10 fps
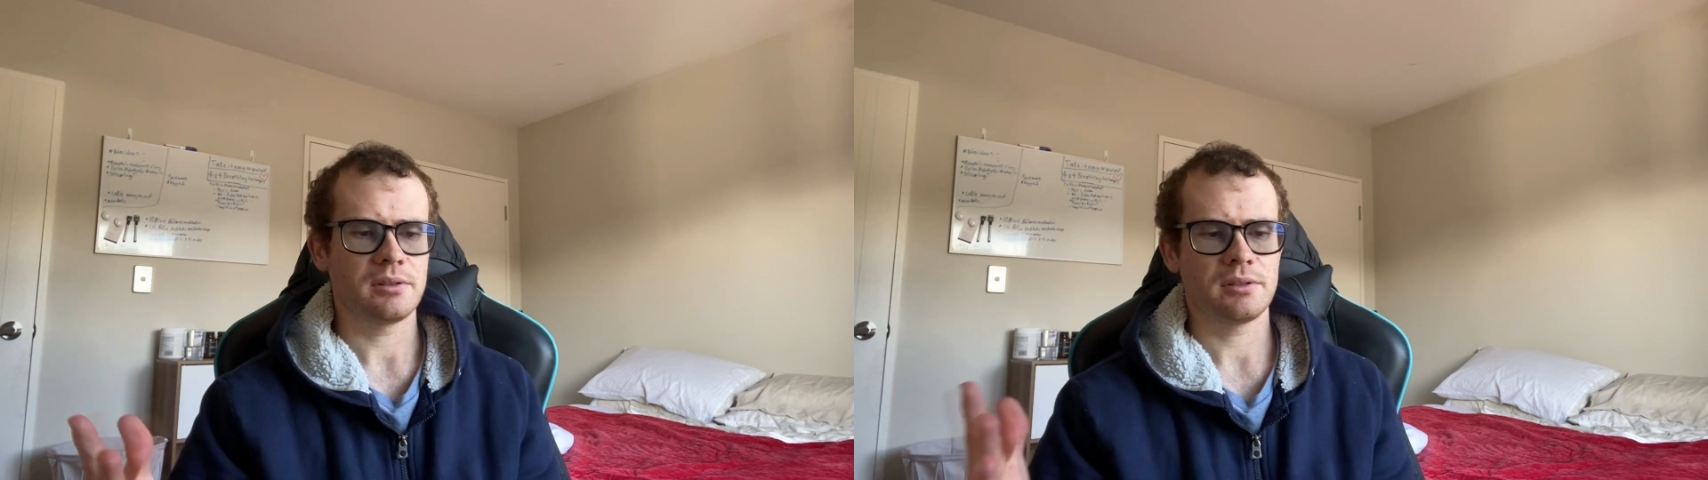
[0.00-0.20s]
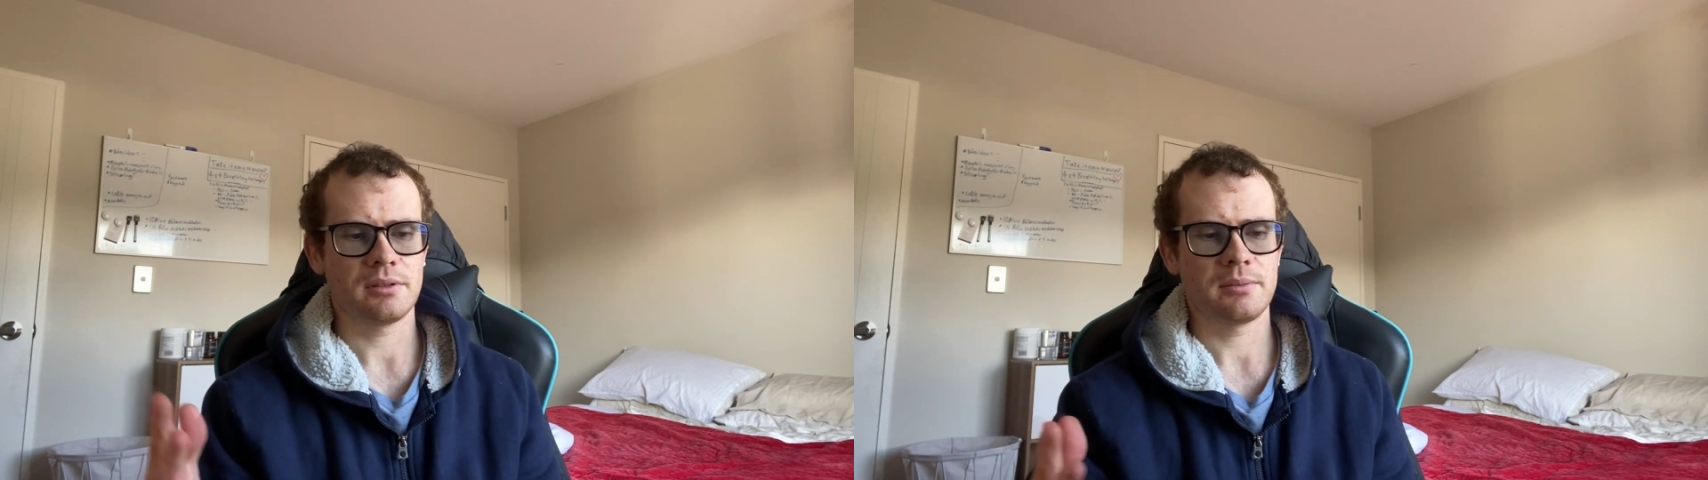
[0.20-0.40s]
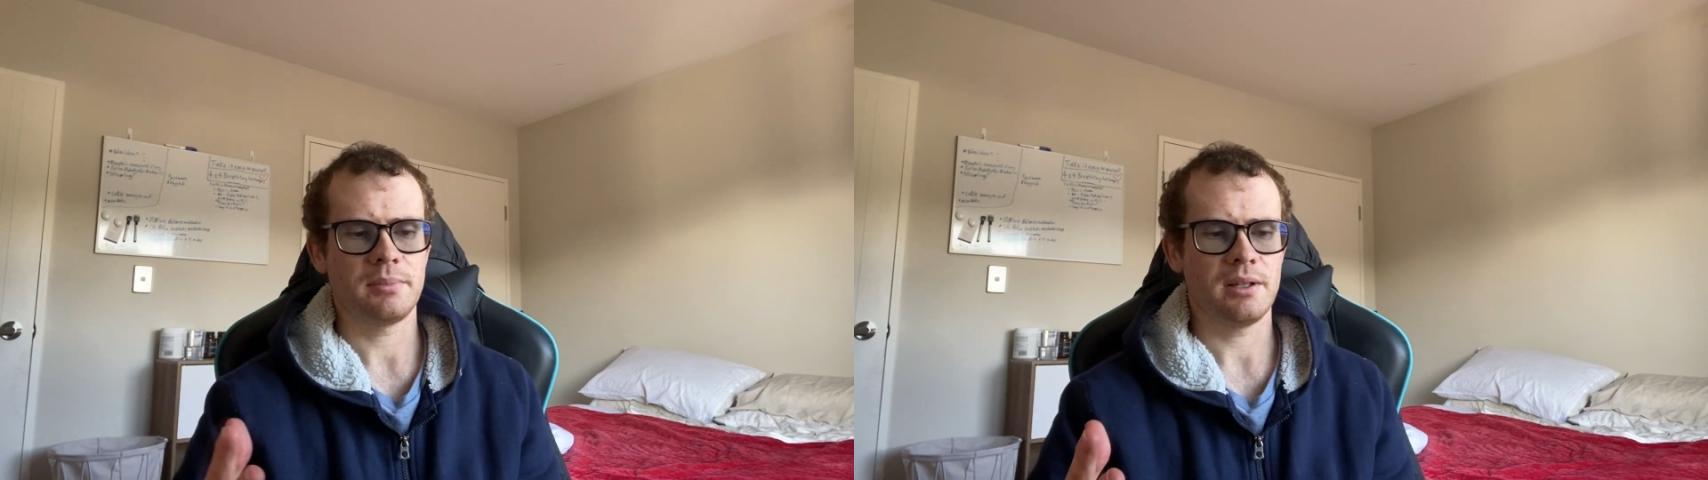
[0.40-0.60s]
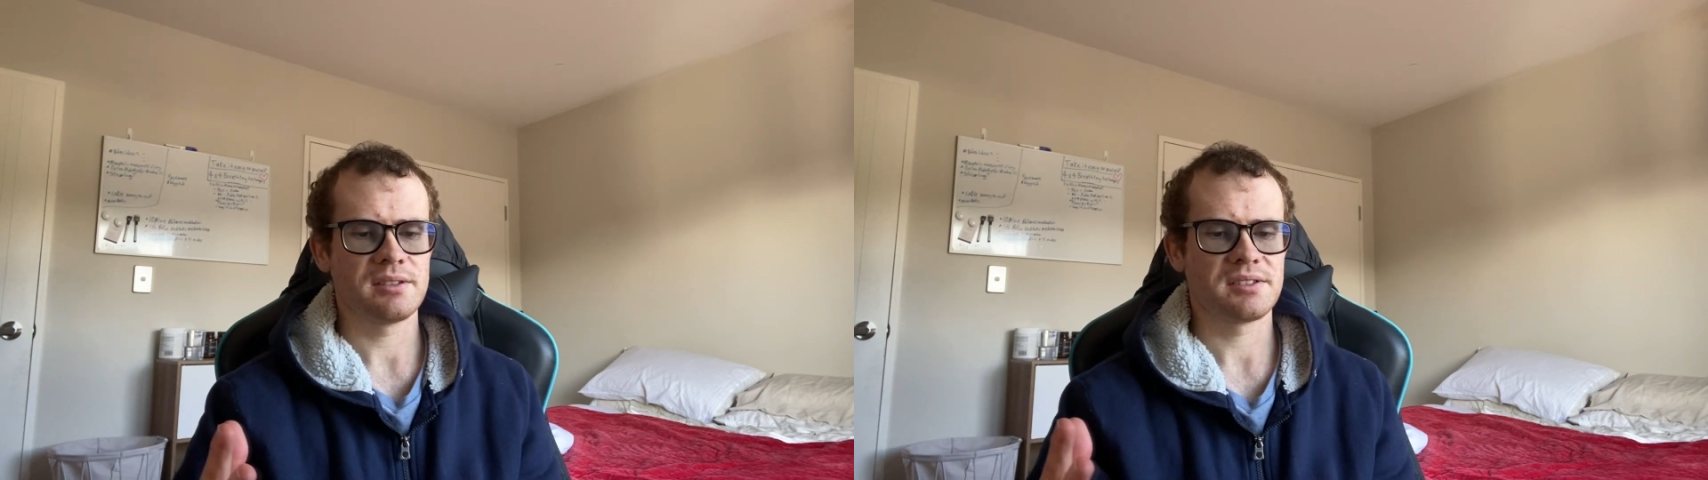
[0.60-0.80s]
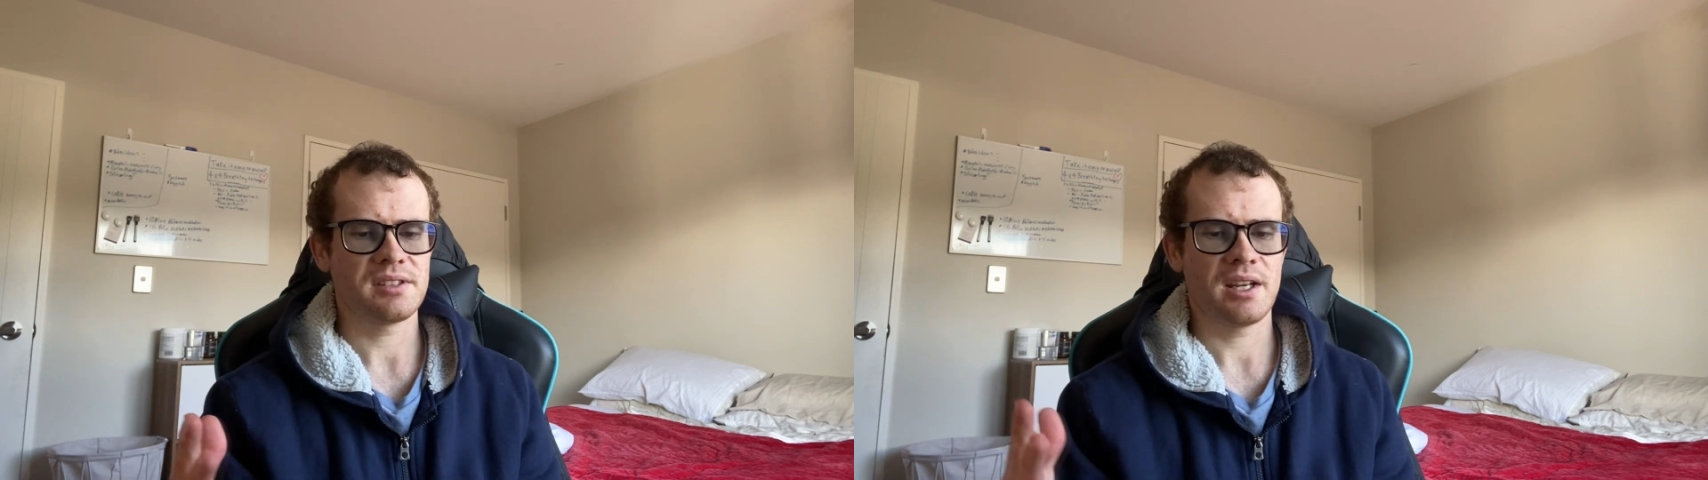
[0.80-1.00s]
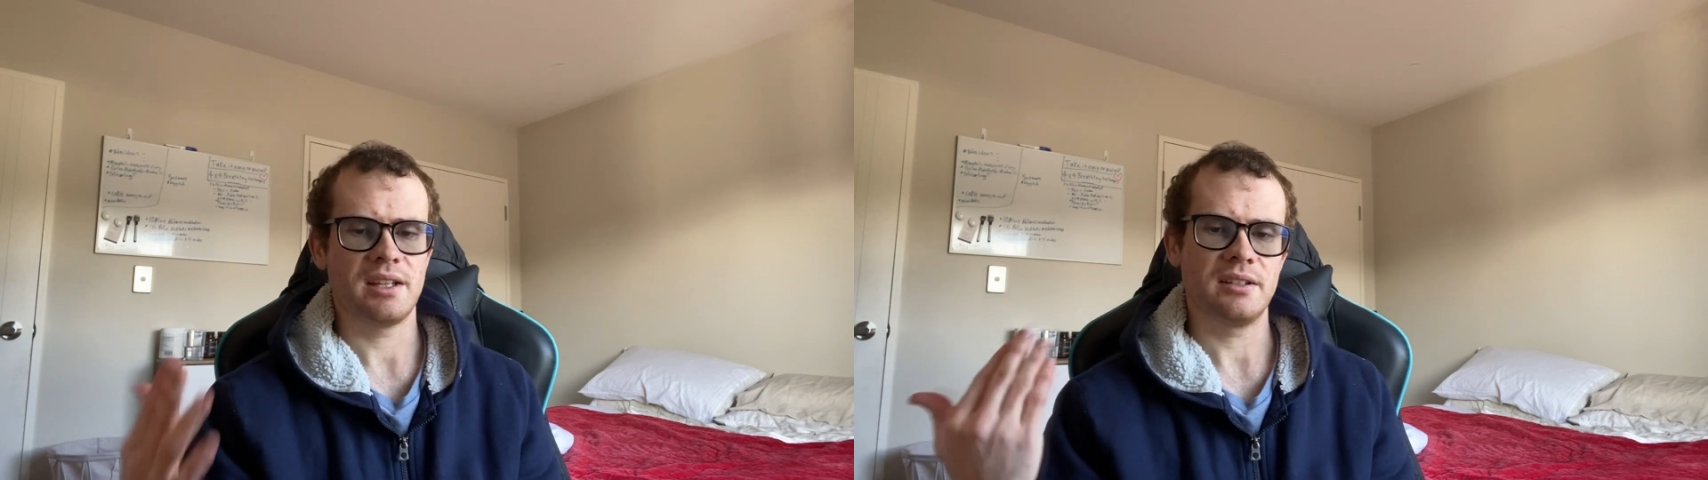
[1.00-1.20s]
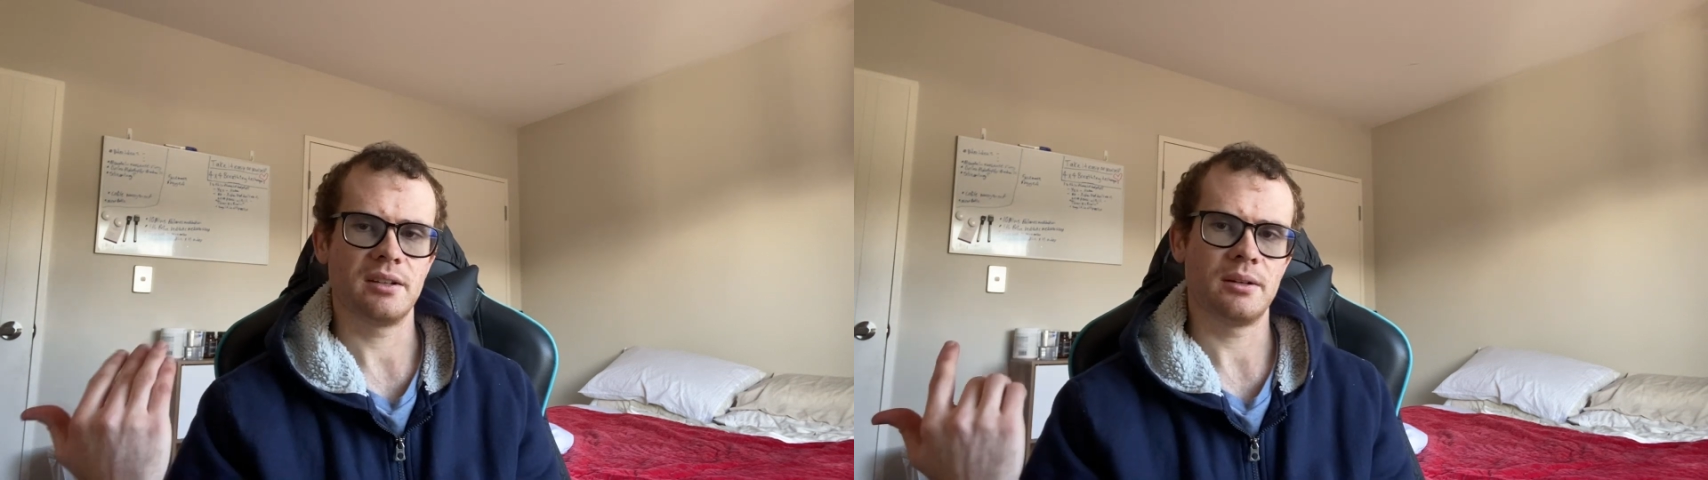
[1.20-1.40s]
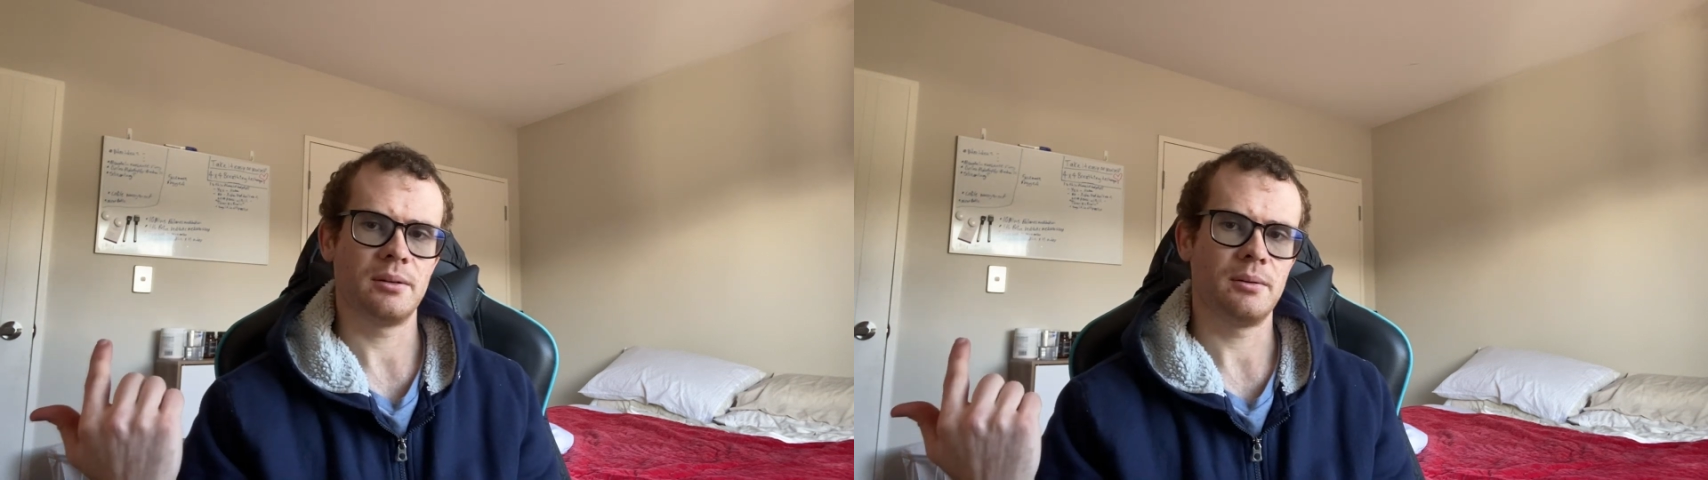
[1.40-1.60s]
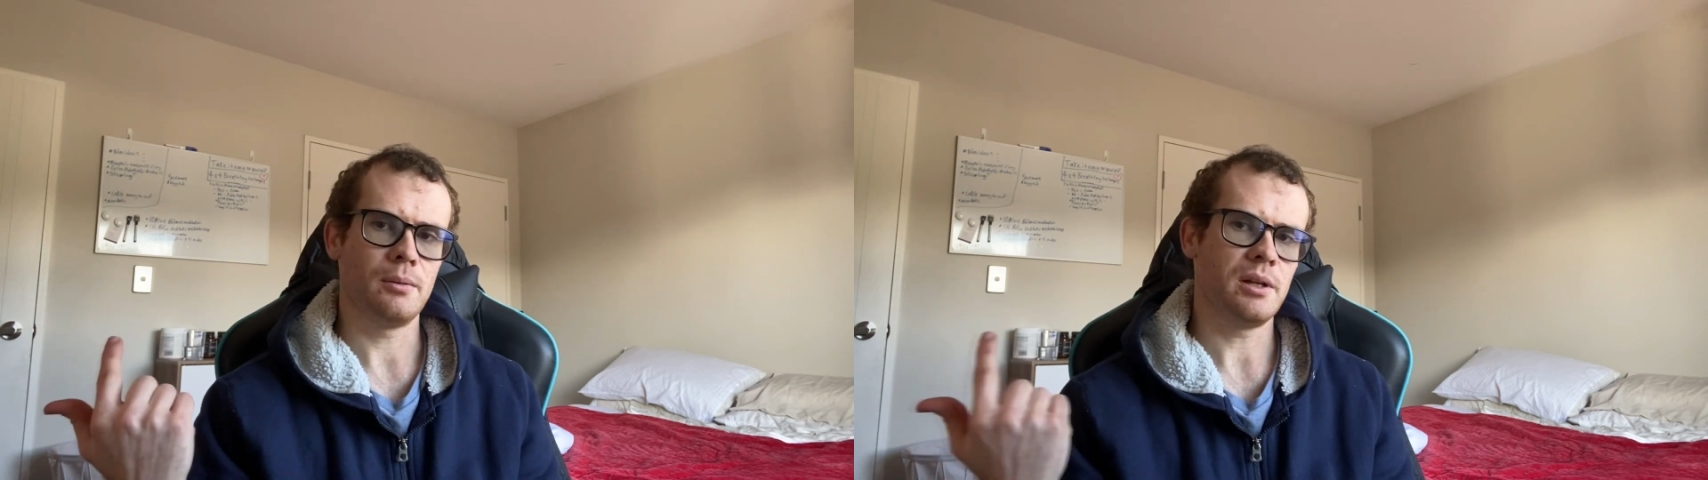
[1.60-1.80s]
took the bus and I had to go